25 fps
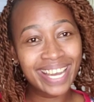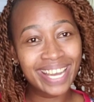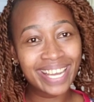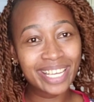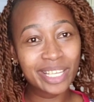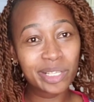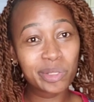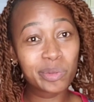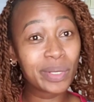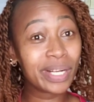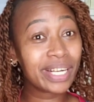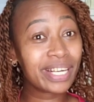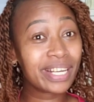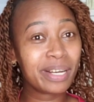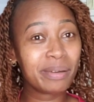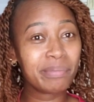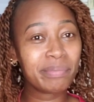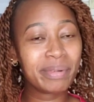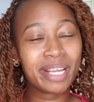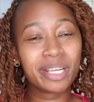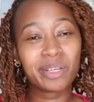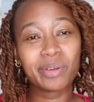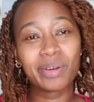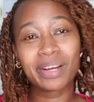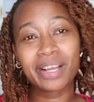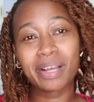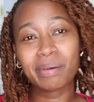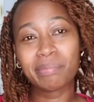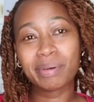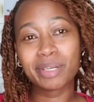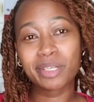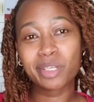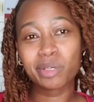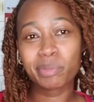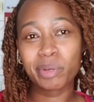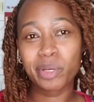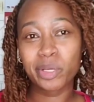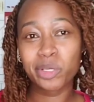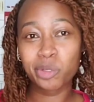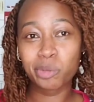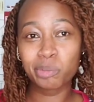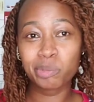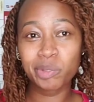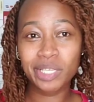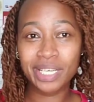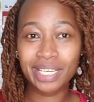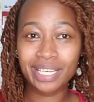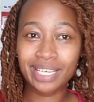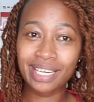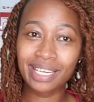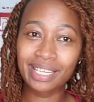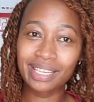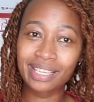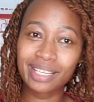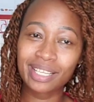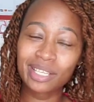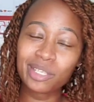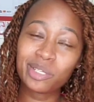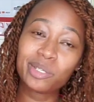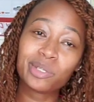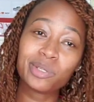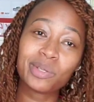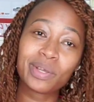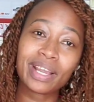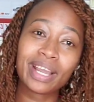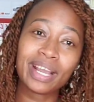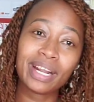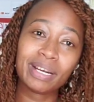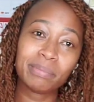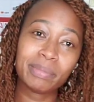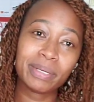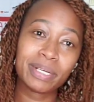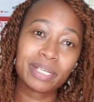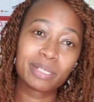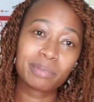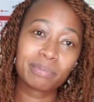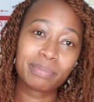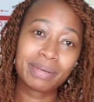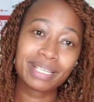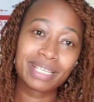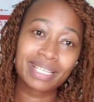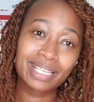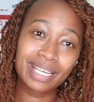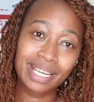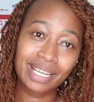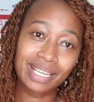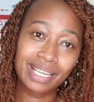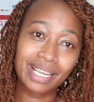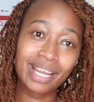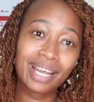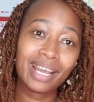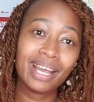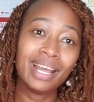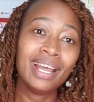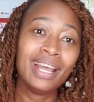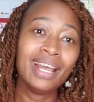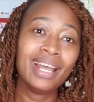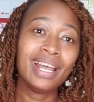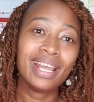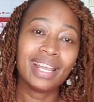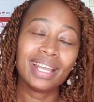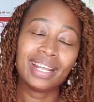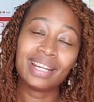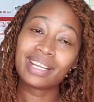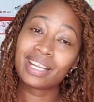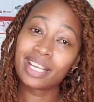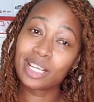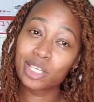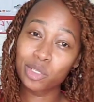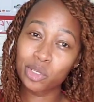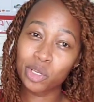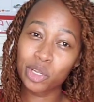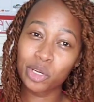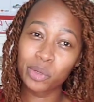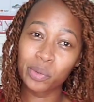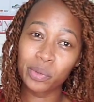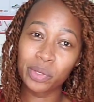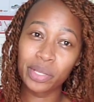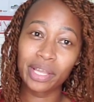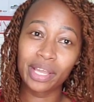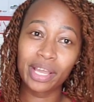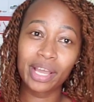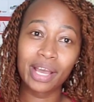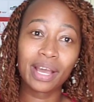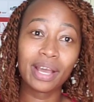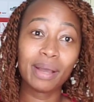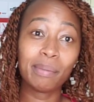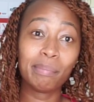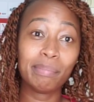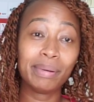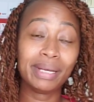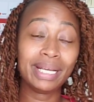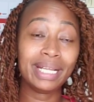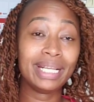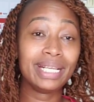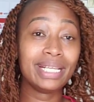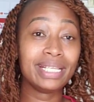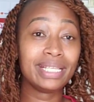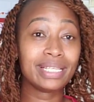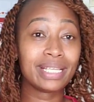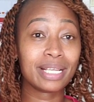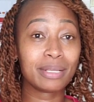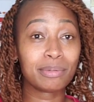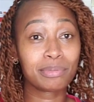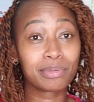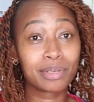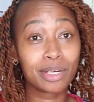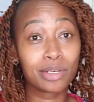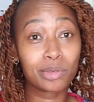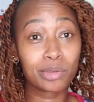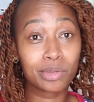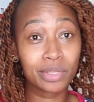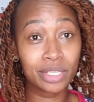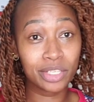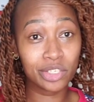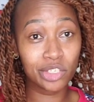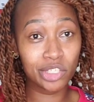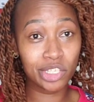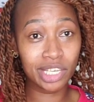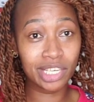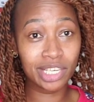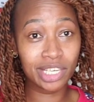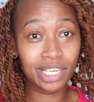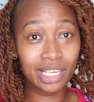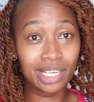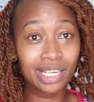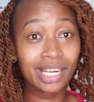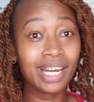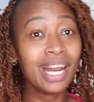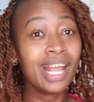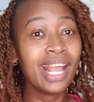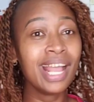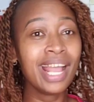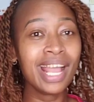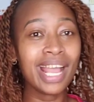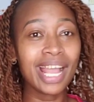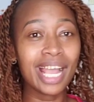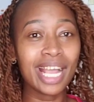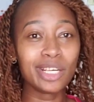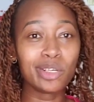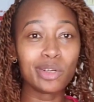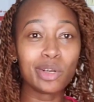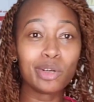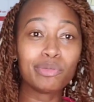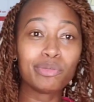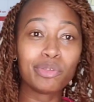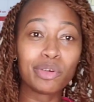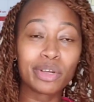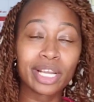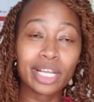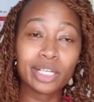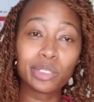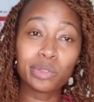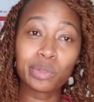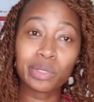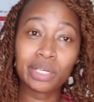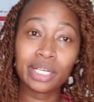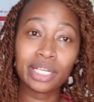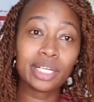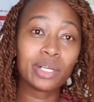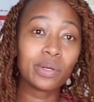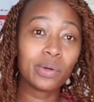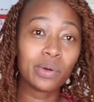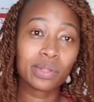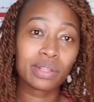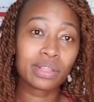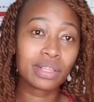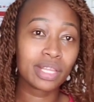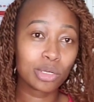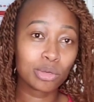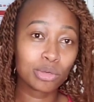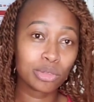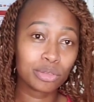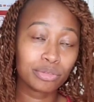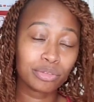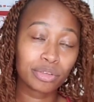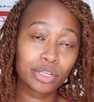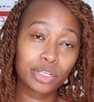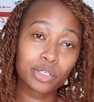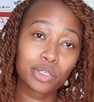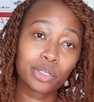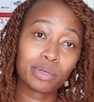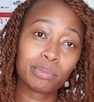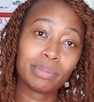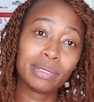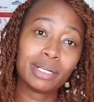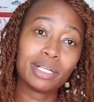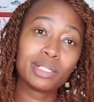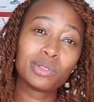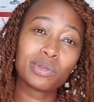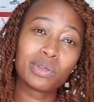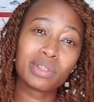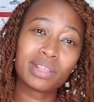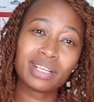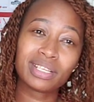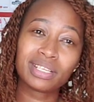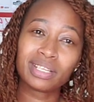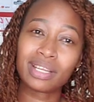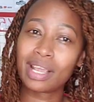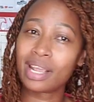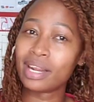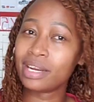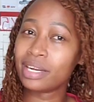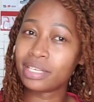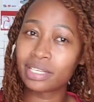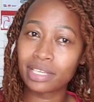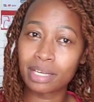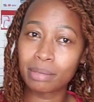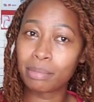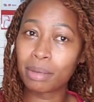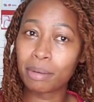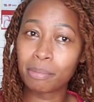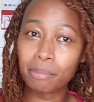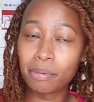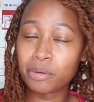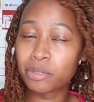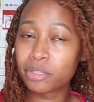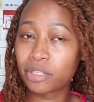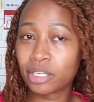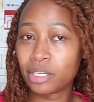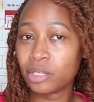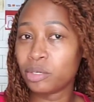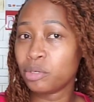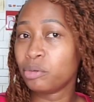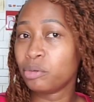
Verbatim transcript: guys welcome and welcome back to my youtube channel this is your girl Mary smart kenya in case you're new here please subscribe to this channel and don't forget to click on that notification bell so that anytime i post any